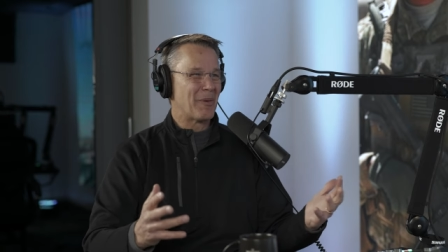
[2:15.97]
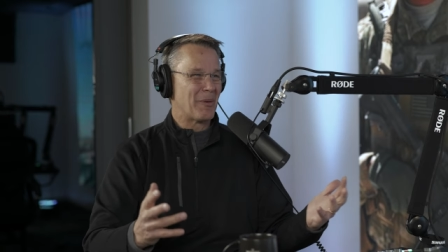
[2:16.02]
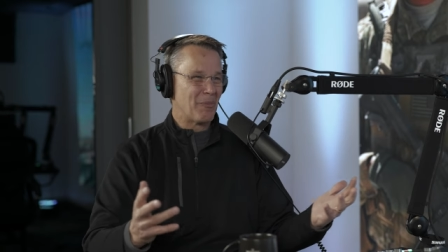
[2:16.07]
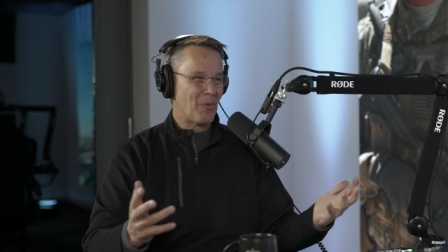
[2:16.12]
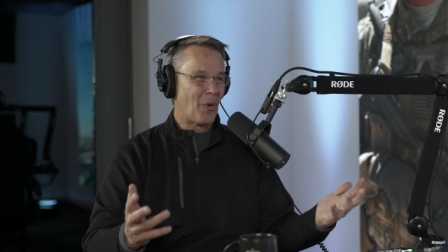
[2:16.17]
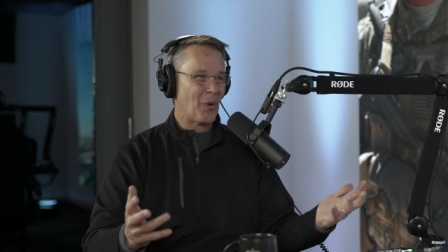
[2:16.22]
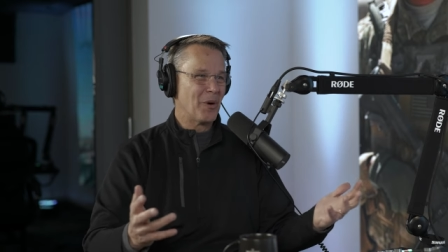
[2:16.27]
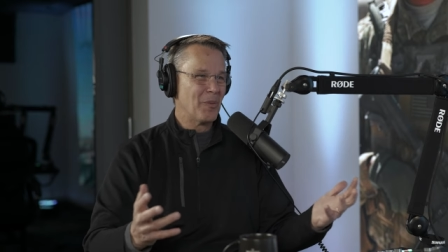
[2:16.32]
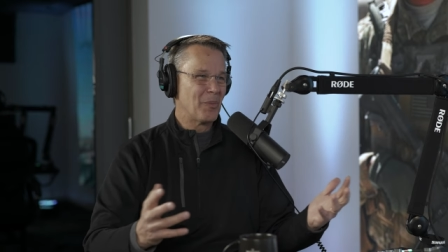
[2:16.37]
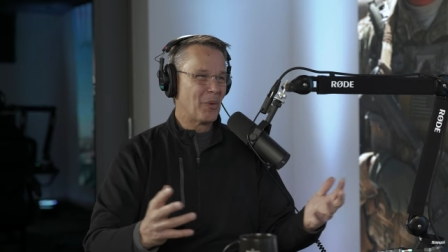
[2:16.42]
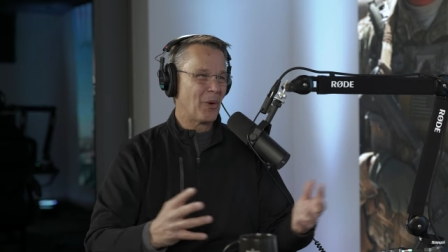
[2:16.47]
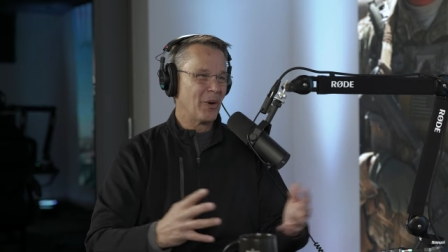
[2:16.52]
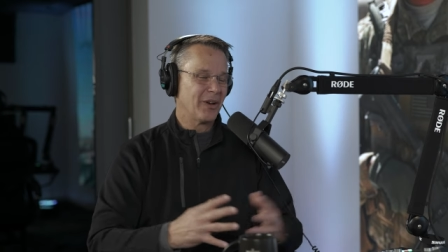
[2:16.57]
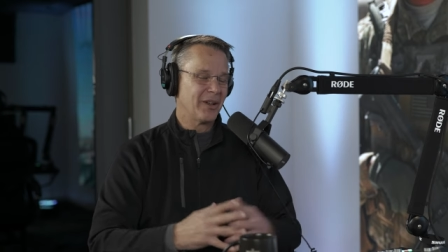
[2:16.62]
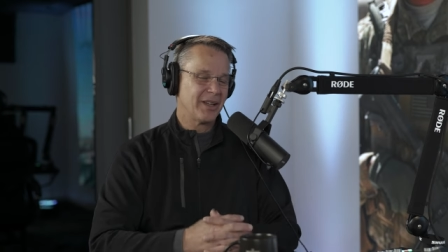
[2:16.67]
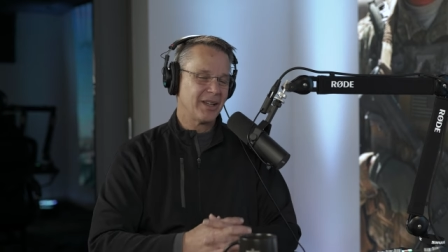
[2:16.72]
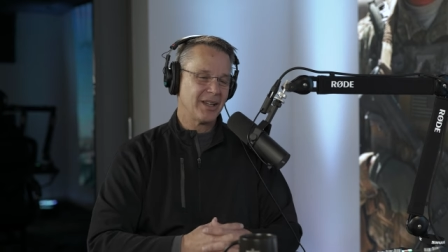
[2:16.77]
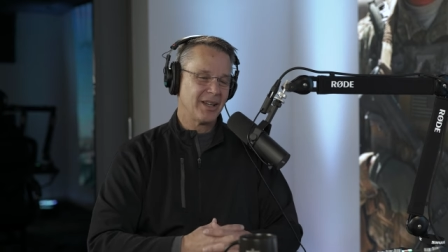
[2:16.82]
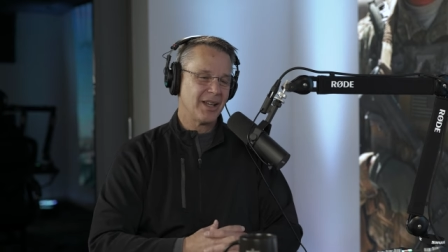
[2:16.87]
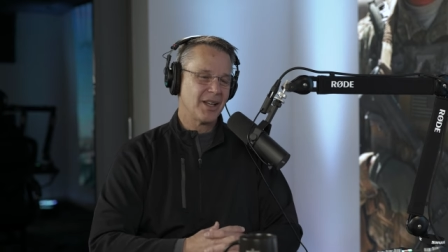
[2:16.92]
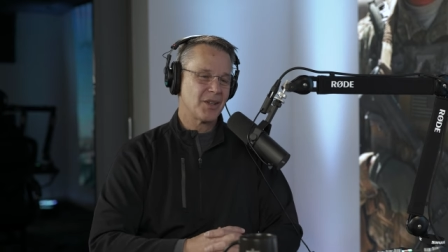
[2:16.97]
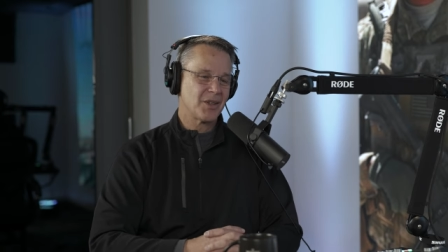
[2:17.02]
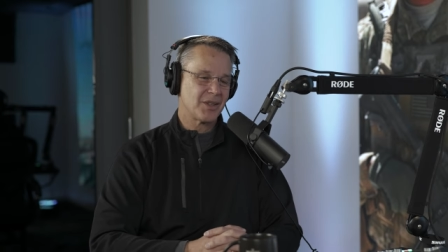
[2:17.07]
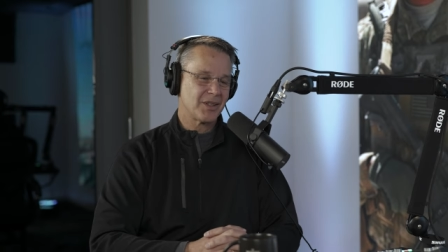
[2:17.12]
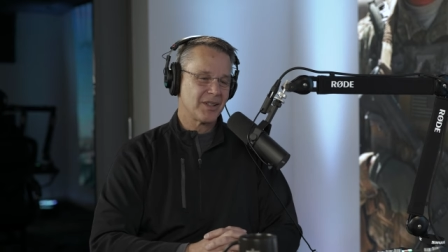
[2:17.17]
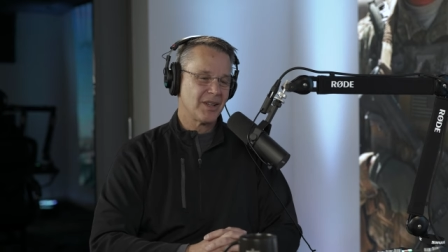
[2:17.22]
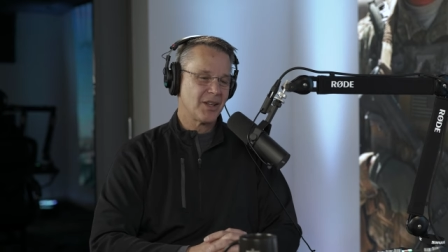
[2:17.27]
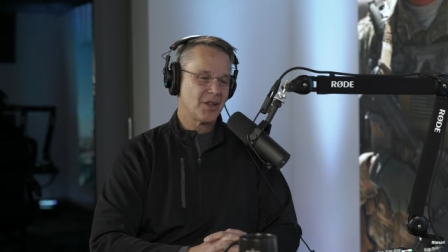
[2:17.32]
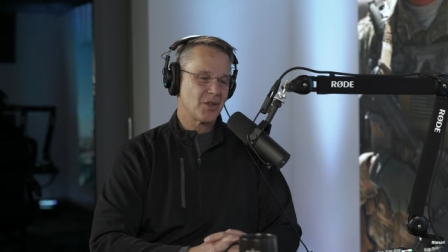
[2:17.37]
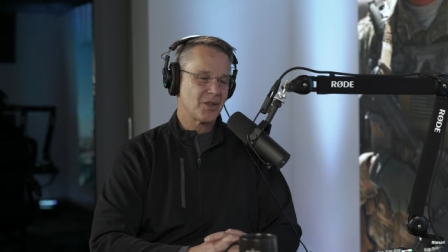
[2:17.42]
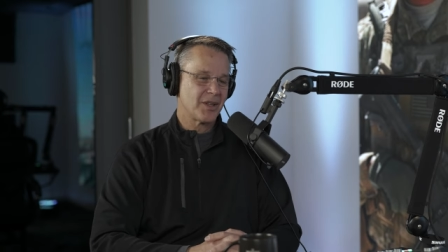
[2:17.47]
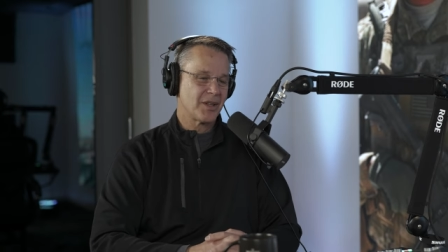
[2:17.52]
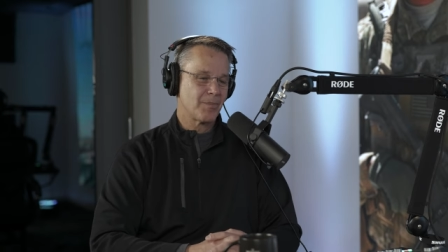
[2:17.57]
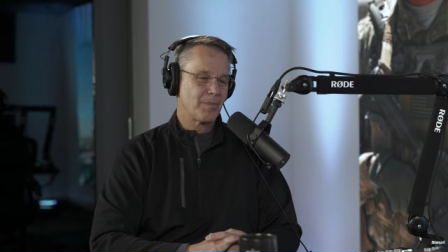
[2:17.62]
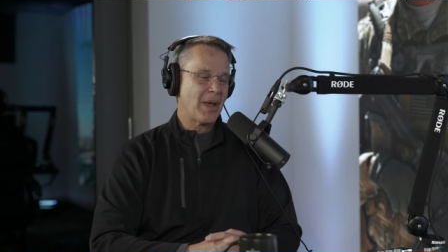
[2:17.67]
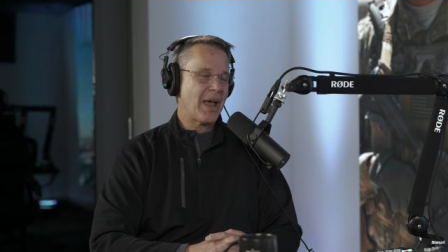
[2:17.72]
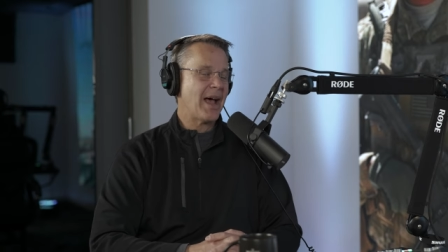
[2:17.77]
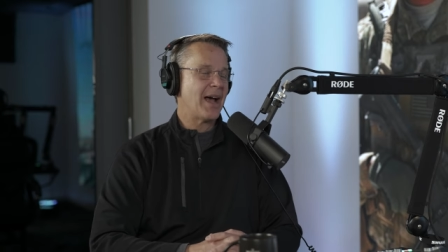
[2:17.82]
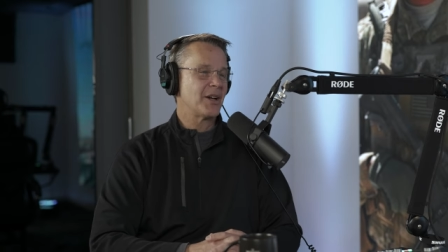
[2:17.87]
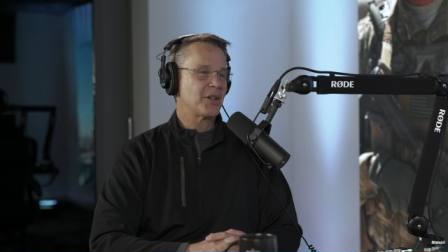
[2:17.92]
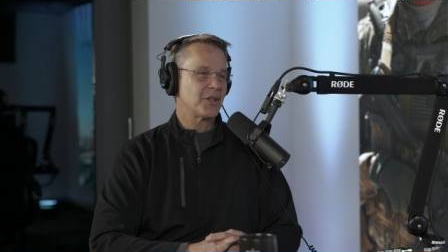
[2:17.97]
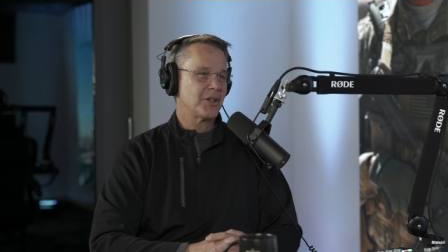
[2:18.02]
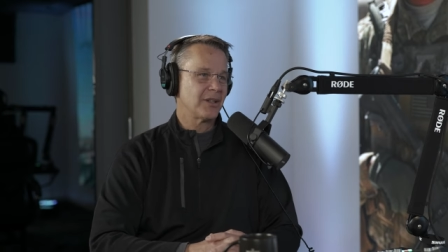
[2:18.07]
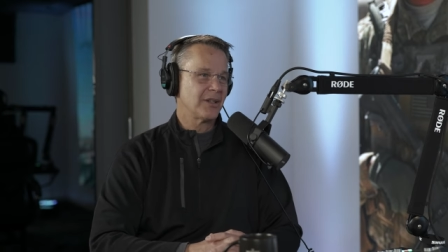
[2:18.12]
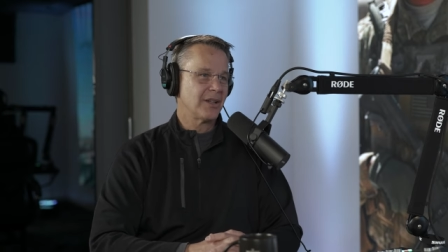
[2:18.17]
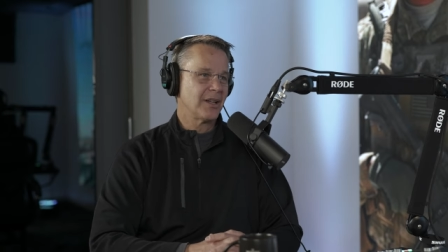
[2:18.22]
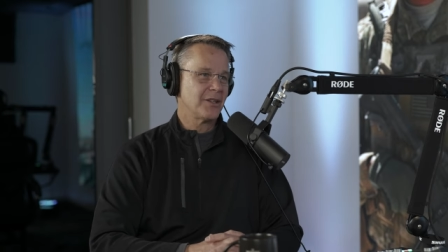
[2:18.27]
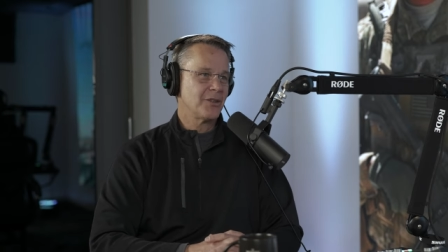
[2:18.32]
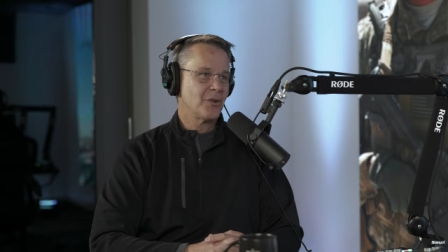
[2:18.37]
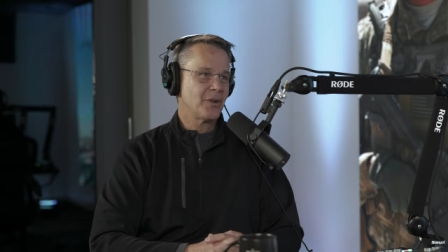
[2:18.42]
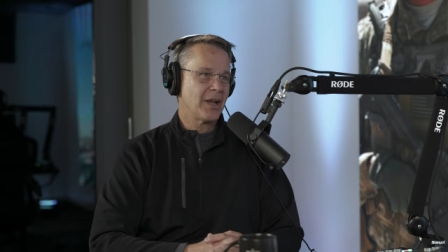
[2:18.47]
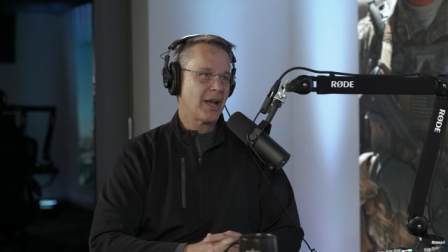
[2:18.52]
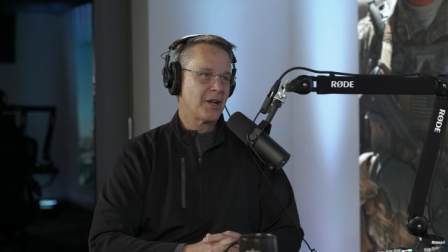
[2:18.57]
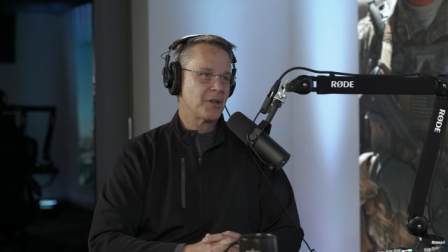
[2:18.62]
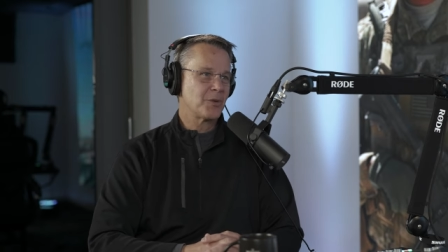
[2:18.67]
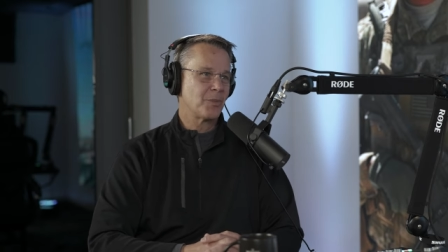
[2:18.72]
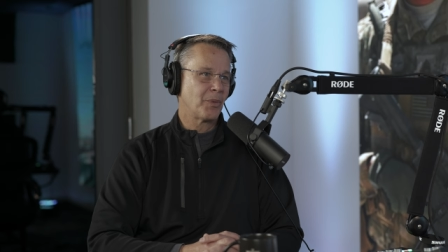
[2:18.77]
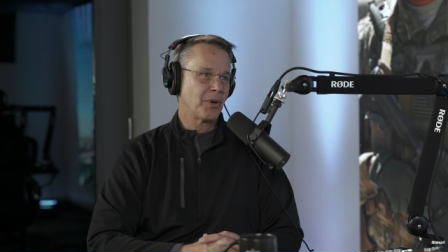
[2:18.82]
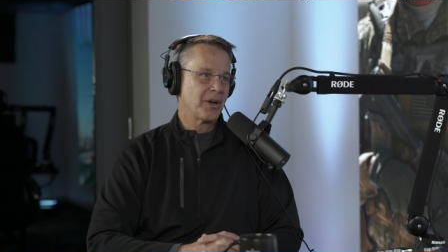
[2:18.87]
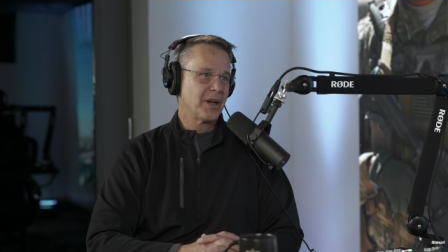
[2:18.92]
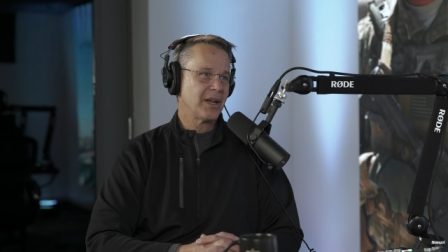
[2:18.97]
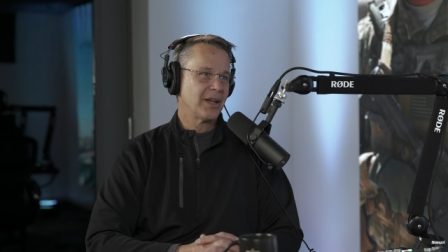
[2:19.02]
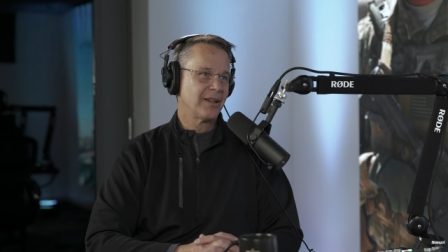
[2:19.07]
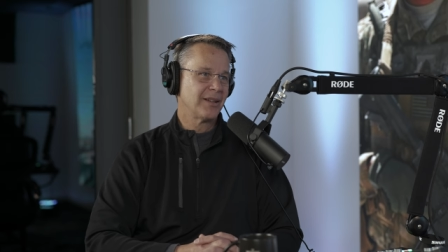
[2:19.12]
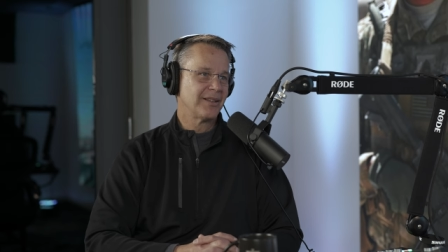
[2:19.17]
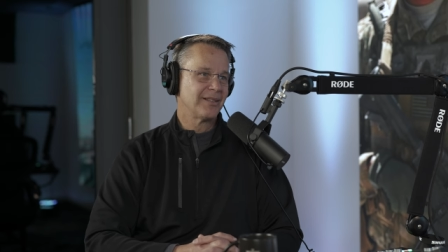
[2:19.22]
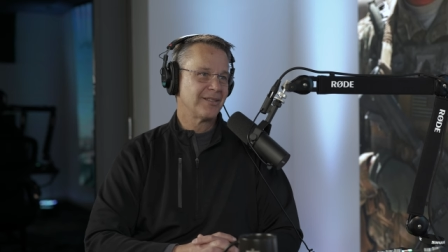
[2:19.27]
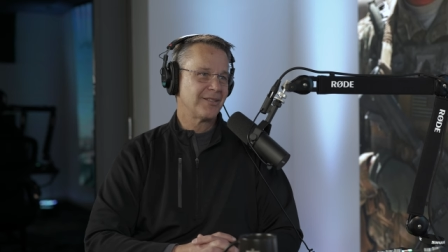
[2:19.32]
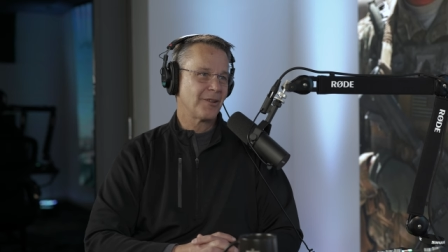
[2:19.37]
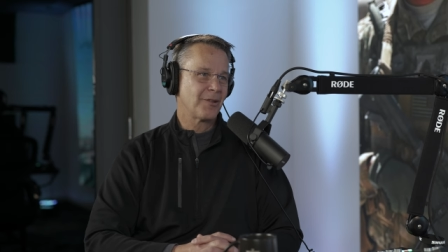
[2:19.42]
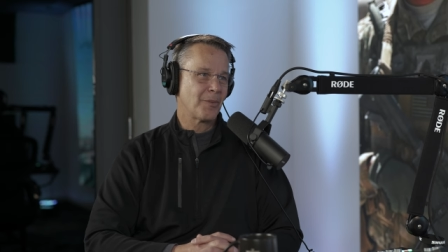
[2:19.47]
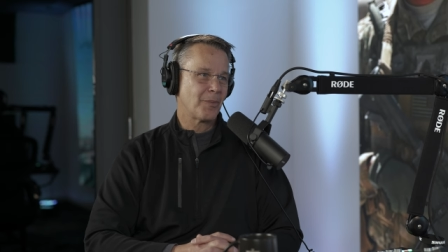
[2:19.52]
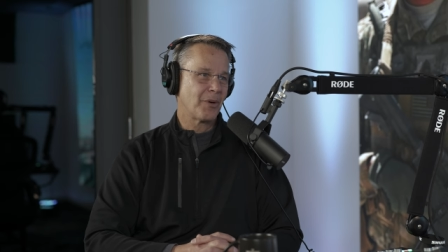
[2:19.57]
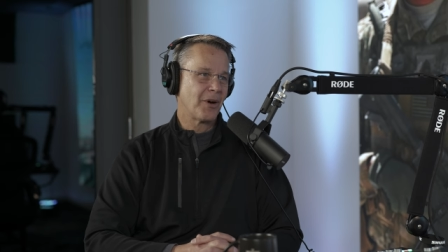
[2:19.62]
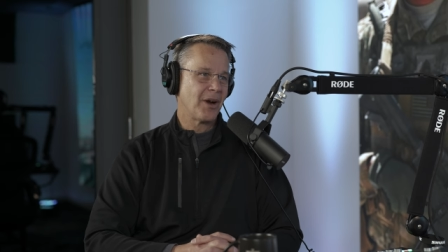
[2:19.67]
but more importantly is is the passion that you guys bring to the